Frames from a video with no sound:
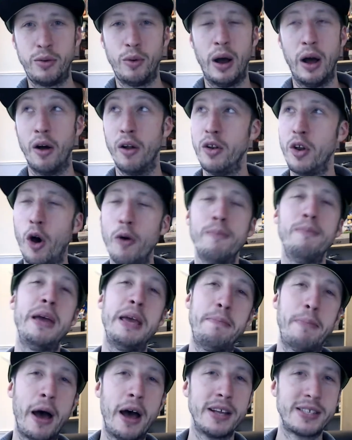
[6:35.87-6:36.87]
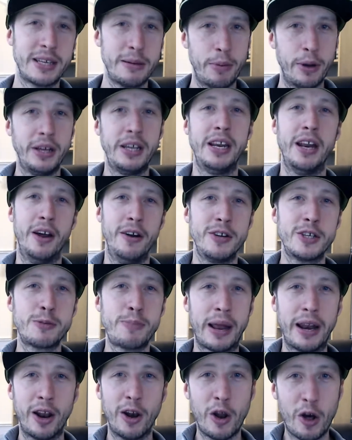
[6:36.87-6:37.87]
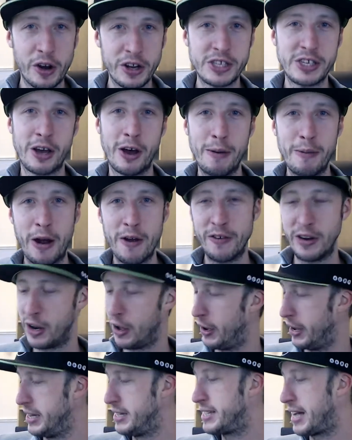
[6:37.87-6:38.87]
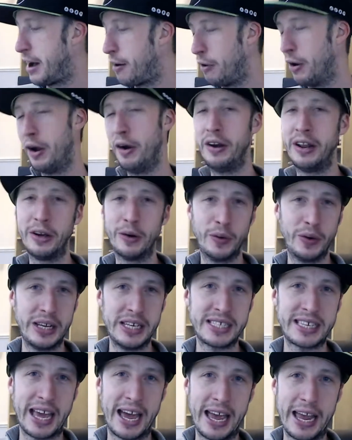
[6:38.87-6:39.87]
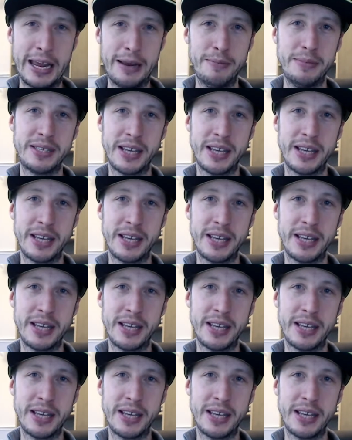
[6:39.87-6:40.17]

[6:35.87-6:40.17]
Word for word: well, not me personally, but you know, spent a lot of time overnight downloading all these games,